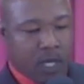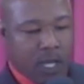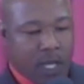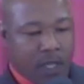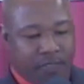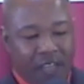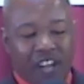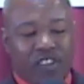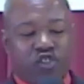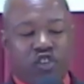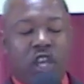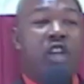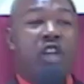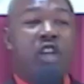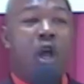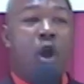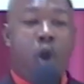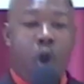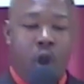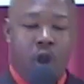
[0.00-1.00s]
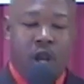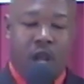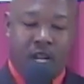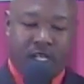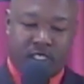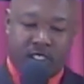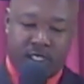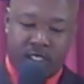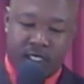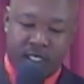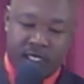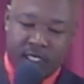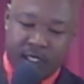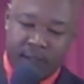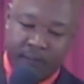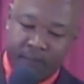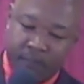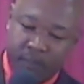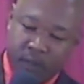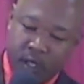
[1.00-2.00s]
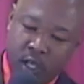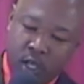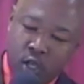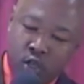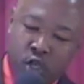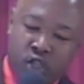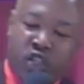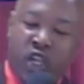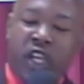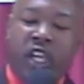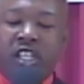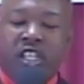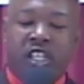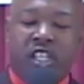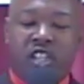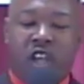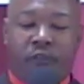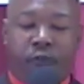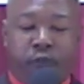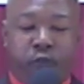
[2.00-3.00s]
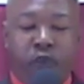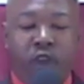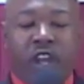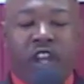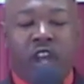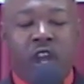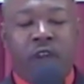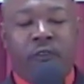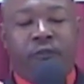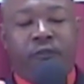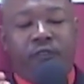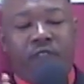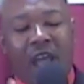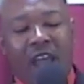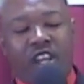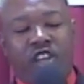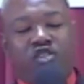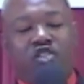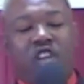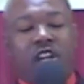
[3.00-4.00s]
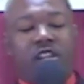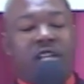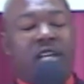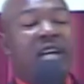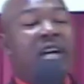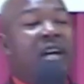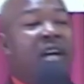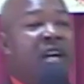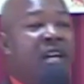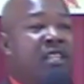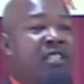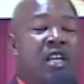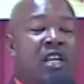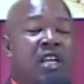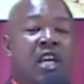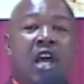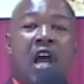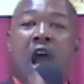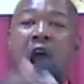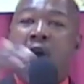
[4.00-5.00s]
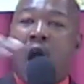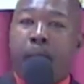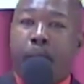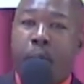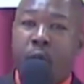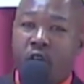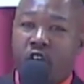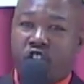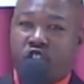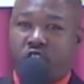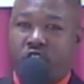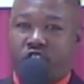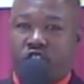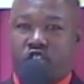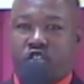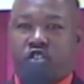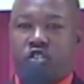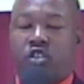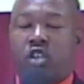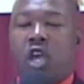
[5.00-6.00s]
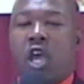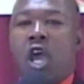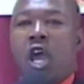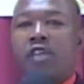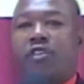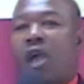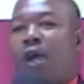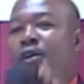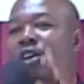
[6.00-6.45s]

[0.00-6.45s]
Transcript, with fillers: That says a whole lot. You see, it is a free gift that is not earned or purchased. There